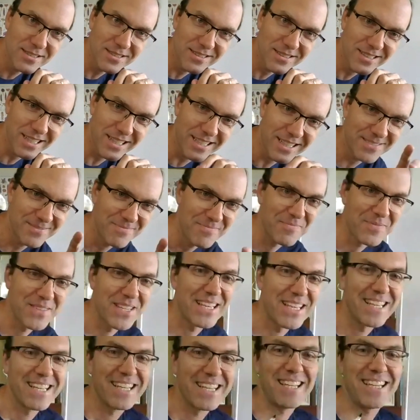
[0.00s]

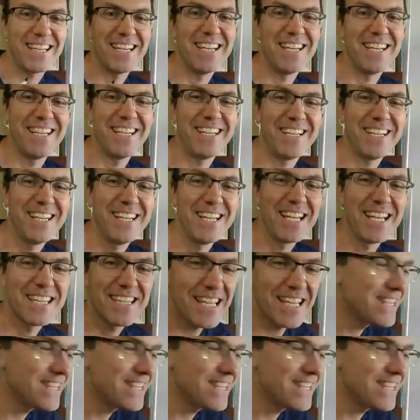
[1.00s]
Okay. Then